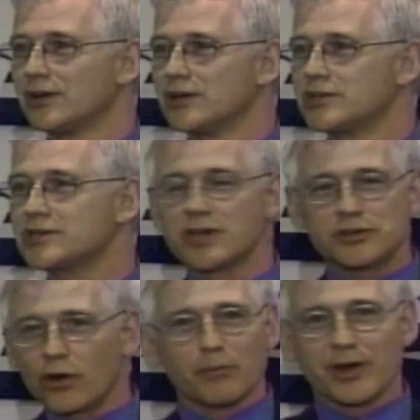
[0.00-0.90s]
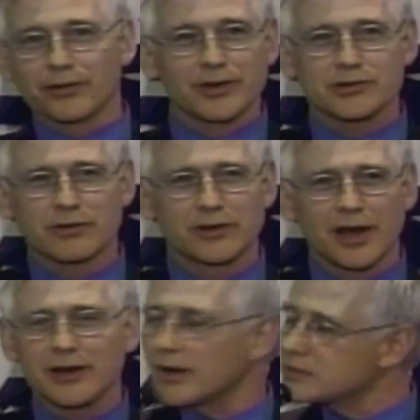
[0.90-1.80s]
She said, don't mail things
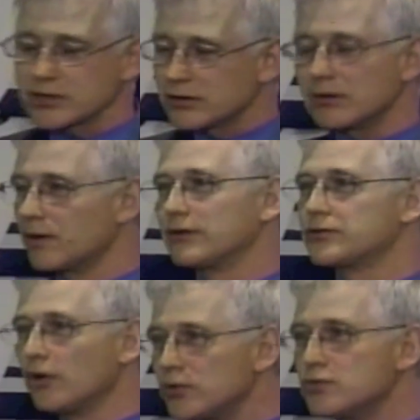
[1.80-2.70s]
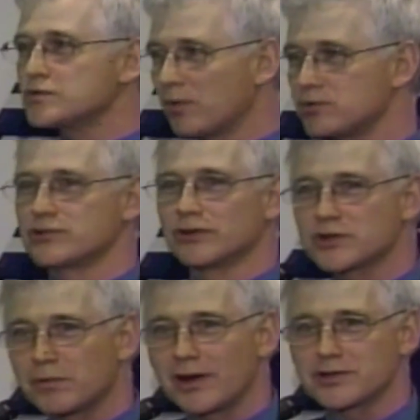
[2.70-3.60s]
overnight? And I said, no, don't use Postal
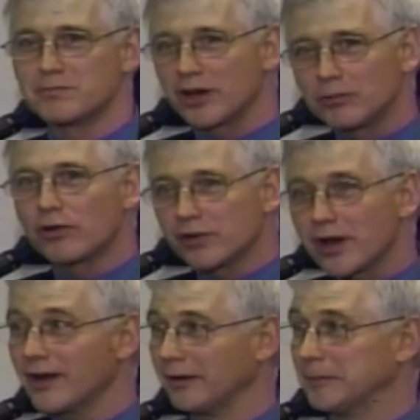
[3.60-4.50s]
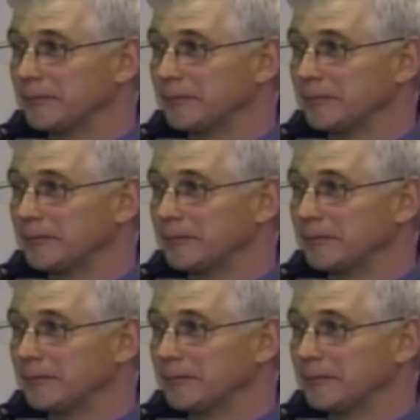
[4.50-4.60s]
Express. Mail them overnight.